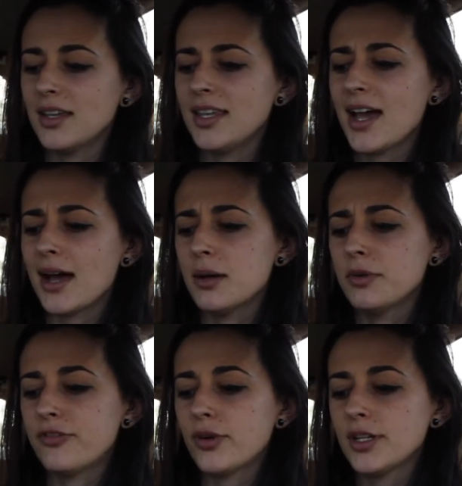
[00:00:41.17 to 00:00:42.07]
Yeah,
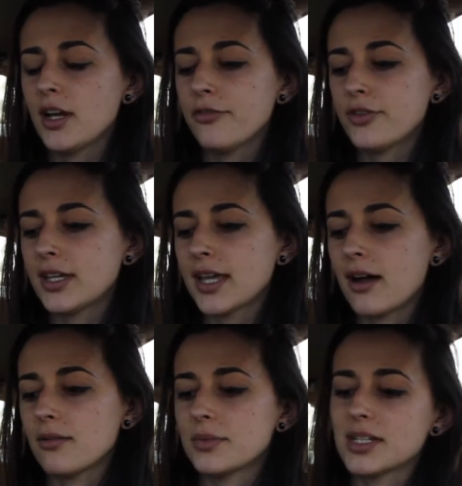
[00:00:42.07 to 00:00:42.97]
before y'all freak
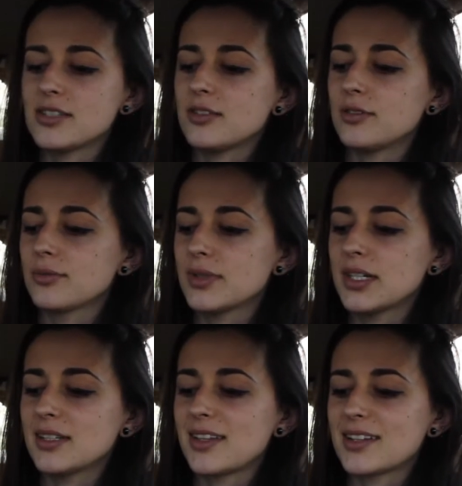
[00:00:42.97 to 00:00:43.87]
out because you'll
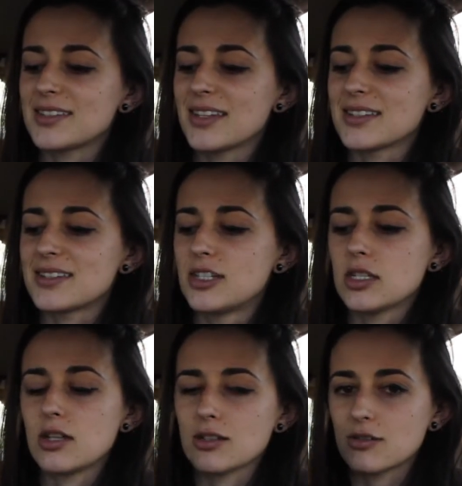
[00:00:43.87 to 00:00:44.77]
read that it says
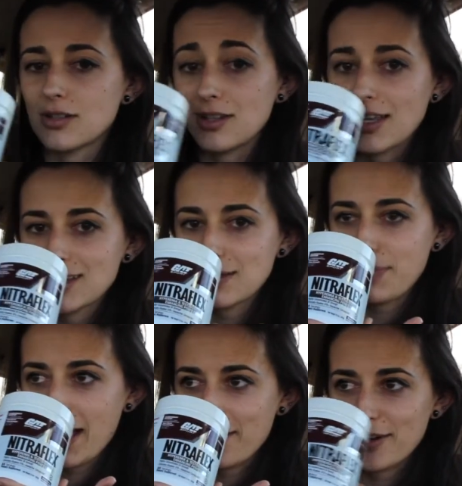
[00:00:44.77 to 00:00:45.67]
testosterone enhancing
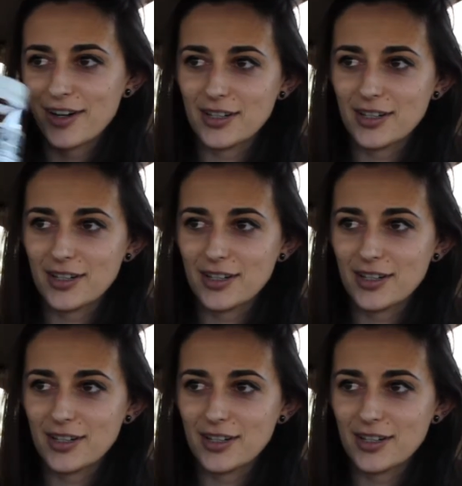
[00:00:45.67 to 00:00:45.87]
powder